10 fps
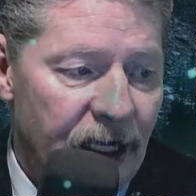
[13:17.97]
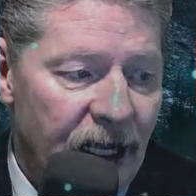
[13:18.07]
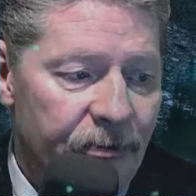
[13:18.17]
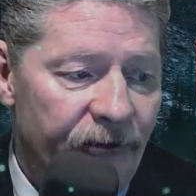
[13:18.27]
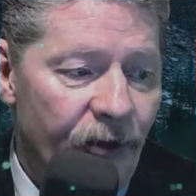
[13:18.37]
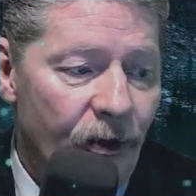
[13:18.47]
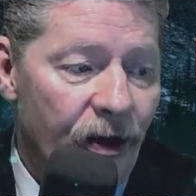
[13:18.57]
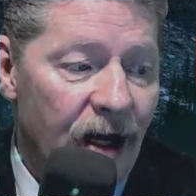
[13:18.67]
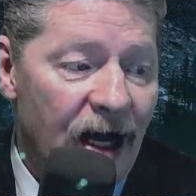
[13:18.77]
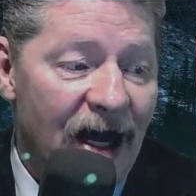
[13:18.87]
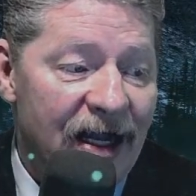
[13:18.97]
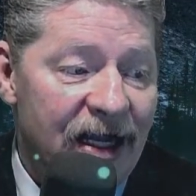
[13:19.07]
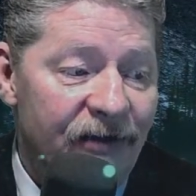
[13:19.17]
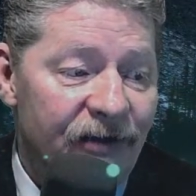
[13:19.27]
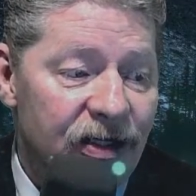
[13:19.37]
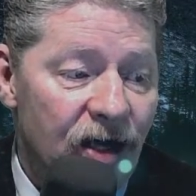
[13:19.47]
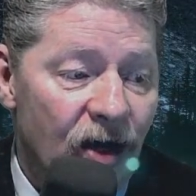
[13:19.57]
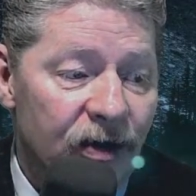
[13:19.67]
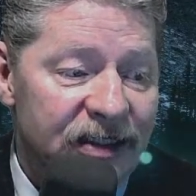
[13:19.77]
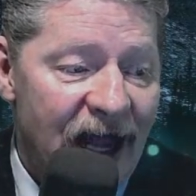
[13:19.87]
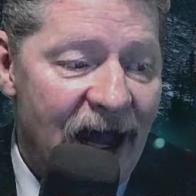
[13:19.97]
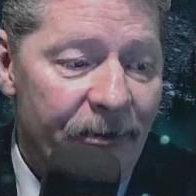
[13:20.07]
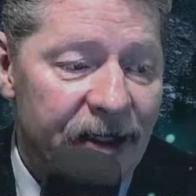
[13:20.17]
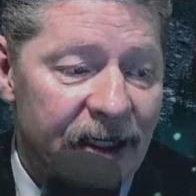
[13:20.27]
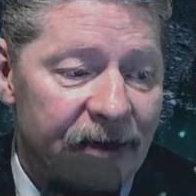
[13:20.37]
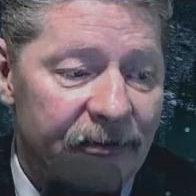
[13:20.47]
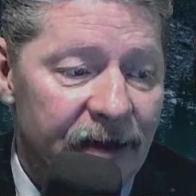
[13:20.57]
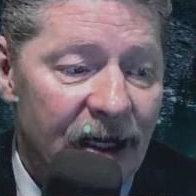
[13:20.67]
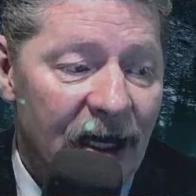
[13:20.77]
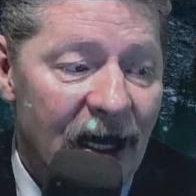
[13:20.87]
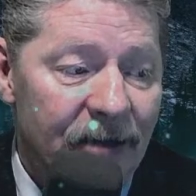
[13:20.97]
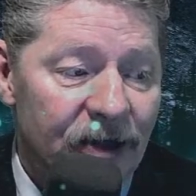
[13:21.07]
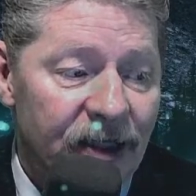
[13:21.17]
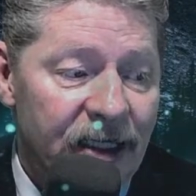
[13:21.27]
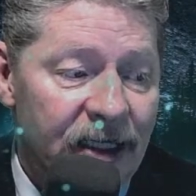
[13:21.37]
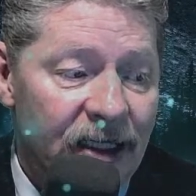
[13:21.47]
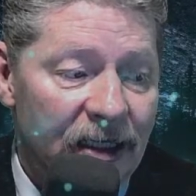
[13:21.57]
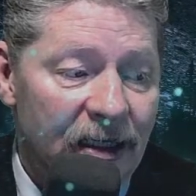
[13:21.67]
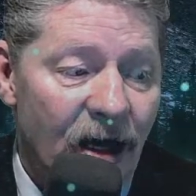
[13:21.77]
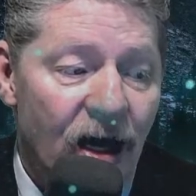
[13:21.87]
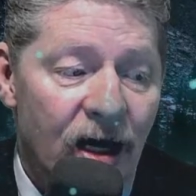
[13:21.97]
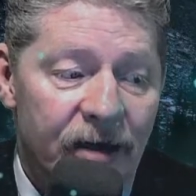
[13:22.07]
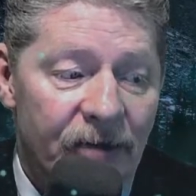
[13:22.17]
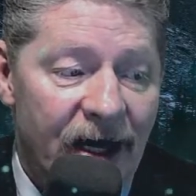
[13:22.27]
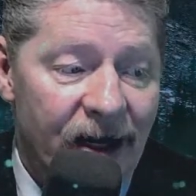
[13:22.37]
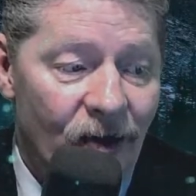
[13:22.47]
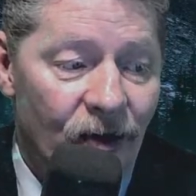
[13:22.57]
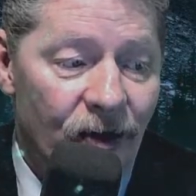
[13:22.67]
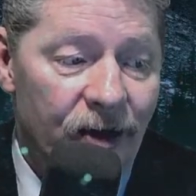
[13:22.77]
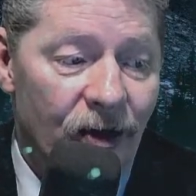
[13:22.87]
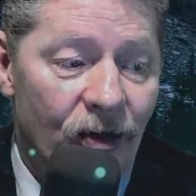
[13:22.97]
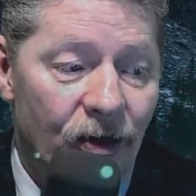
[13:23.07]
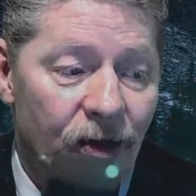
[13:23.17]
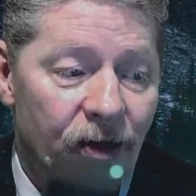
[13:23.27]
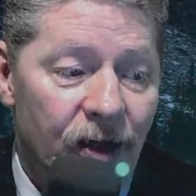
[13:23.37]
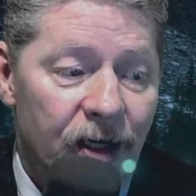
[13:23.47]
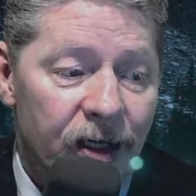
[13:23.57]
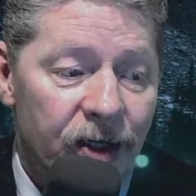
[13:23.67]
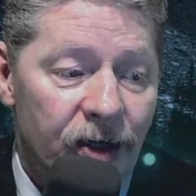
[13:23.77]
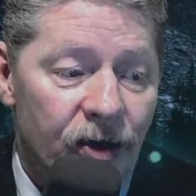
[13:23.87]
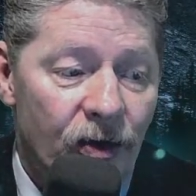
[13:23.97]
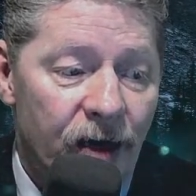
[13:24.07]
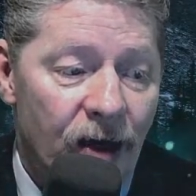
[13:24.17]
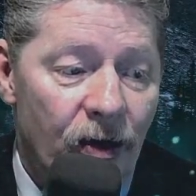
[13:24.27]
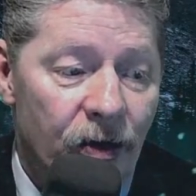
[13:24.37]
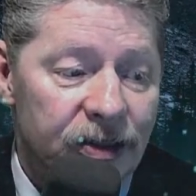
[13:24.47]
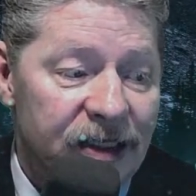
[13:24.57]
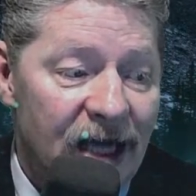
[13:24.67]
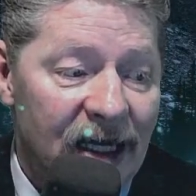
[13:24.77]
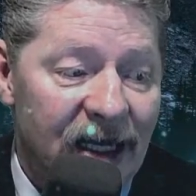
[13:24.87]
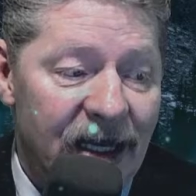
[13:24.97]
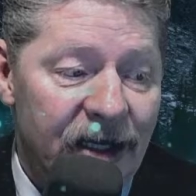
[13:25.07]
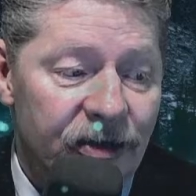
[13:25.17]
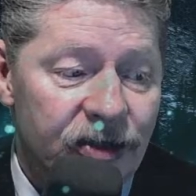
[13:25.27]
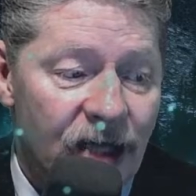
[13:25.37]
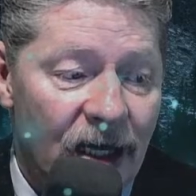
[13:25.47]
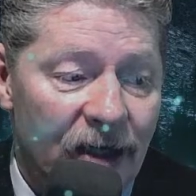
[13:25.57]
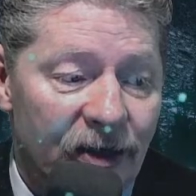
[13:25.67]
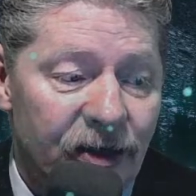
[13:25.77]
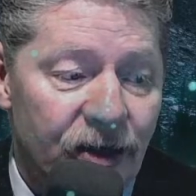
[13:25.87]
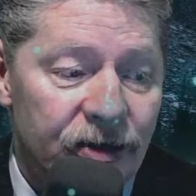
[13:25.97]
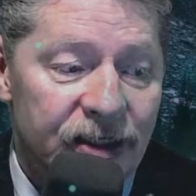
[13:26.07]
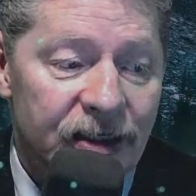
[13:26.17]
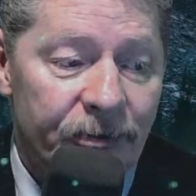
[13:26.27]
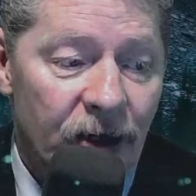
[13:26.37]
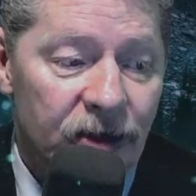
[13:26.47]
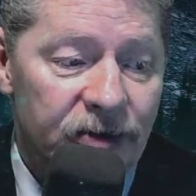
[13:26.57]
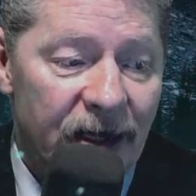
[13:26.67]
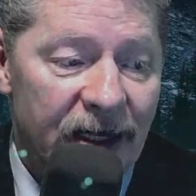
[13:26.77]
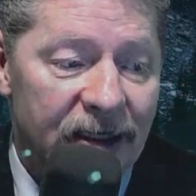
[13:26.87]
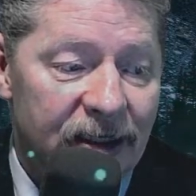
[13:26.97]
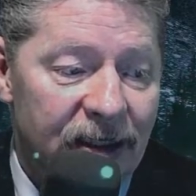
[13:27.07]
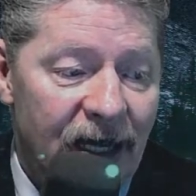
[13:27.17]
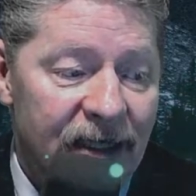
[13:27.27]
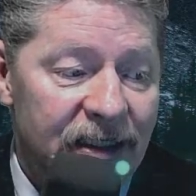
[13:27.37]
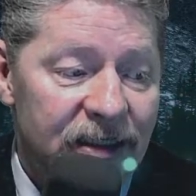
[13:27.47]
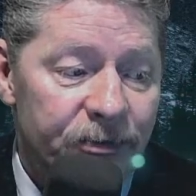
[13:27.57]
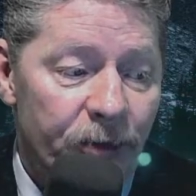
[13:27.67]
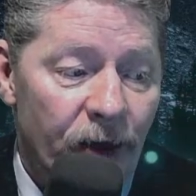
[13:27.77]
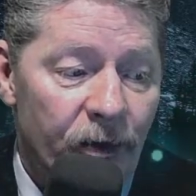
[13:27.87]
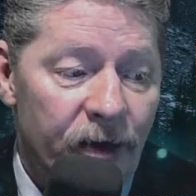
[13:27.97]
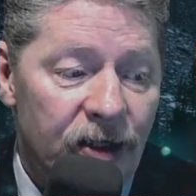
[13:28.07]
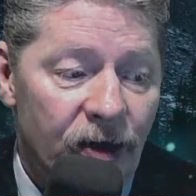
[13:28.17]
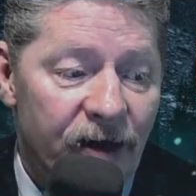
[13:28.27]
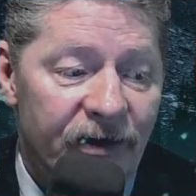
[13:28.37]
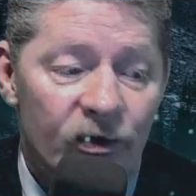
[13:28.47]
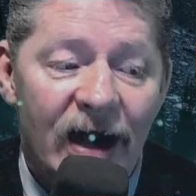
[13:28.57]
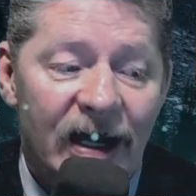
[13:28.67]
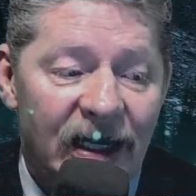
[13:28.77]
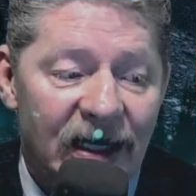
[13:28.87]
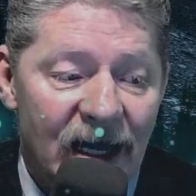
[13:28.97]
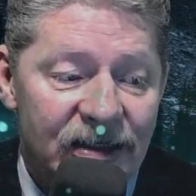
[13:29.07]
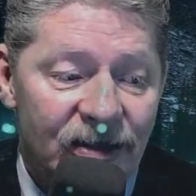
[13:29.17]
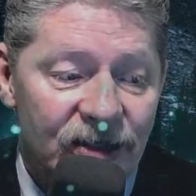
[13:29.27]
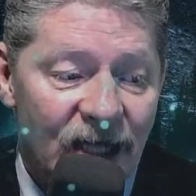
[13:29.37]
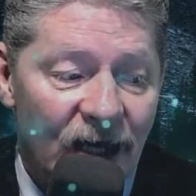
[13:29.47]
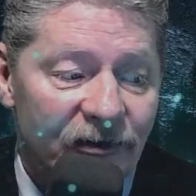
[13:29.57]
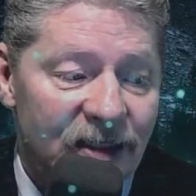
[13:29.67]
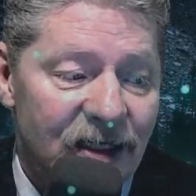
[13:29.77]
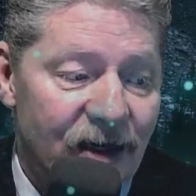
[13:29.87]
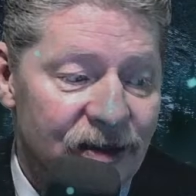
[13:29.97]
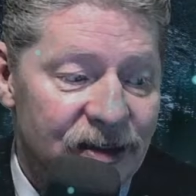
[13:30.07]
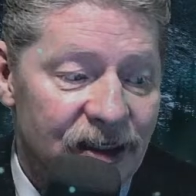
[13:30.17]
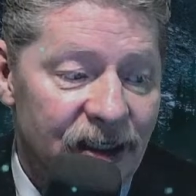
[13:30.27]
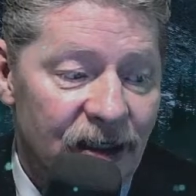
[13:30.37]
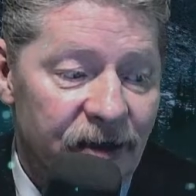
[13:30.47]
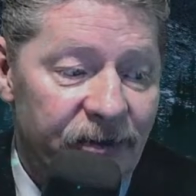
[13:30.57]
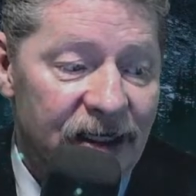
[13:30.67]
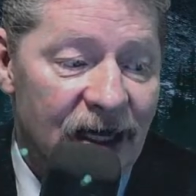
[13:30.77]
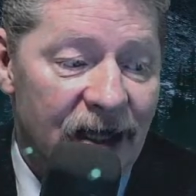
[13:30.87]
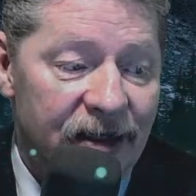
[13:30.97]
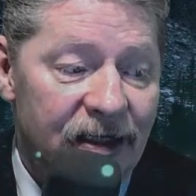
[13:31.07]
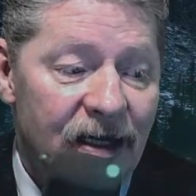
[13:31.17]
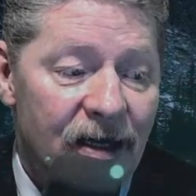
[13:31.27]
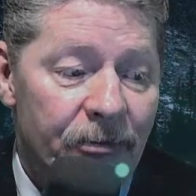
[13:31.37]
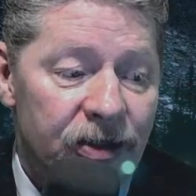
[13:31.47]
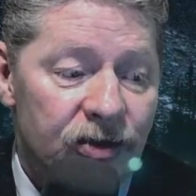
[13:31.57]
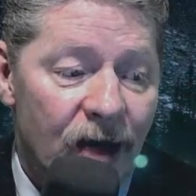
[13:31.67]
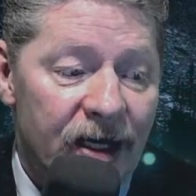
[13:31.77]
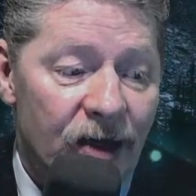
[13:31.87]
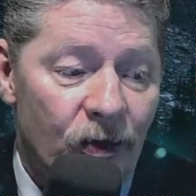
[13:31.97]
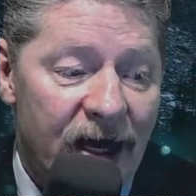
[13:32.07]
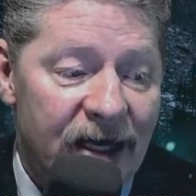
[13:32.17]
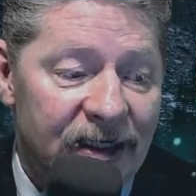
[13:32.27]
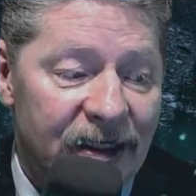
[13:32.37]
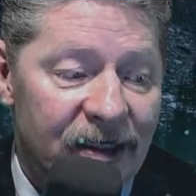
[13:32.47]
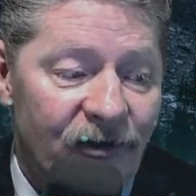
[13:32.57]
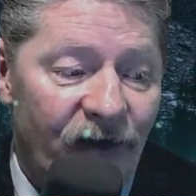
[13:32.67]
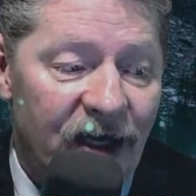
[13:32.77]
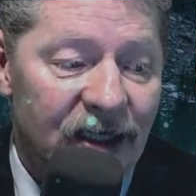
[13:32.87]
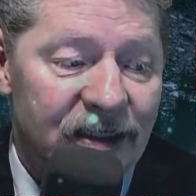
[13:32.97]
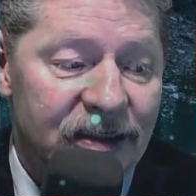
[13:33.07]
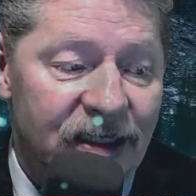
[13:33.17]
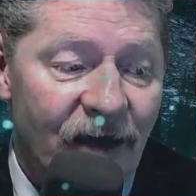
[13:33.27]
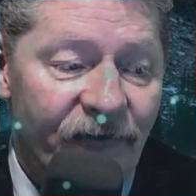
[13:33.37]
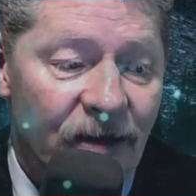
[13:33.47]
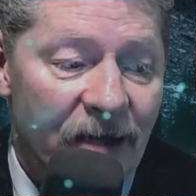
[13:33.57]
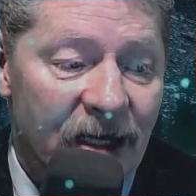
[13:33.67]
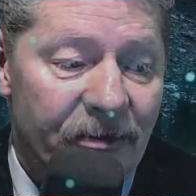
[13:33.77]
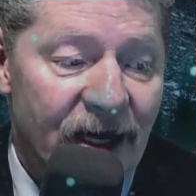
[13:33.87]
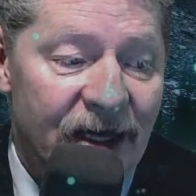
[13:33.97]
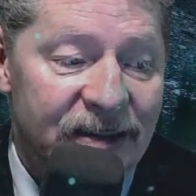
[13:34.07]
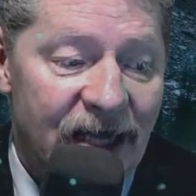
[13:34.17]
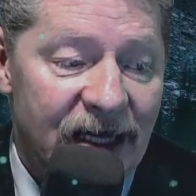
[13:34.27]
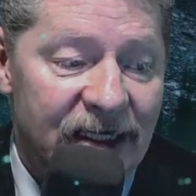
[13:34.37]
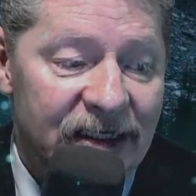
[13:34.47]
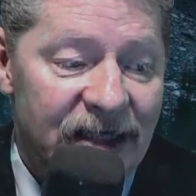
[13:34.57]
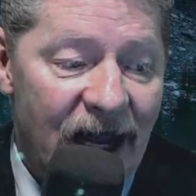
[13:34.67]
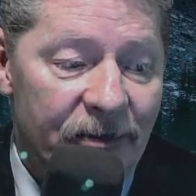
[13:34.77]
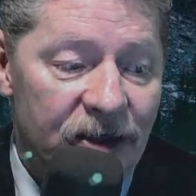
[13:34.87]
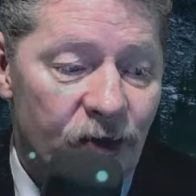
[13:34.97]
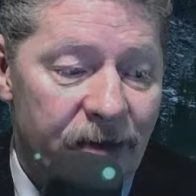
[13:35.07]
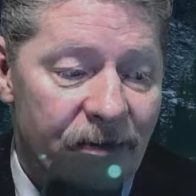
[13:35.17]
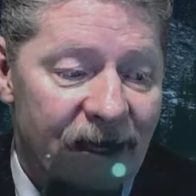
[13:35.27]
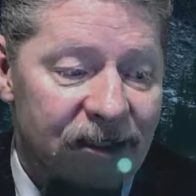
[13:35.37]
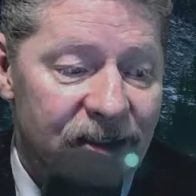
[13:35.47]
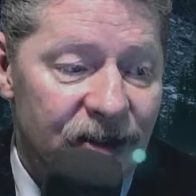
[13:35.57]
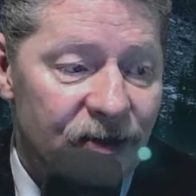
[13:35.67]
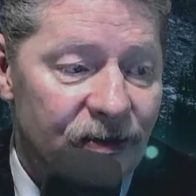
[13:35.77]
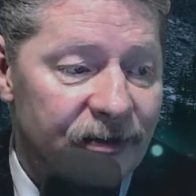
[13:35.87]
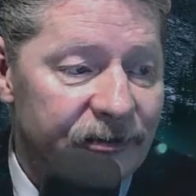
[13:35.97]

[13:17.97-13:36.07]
and before I even know it's happening, I'm leaning on my horn, or you're going hoarse, yelling at your child, or cursing the postman. At this point, we don't even recognize ourselves, and there is little to be done but try to rein in these feelings enough to minimize any damage we might do.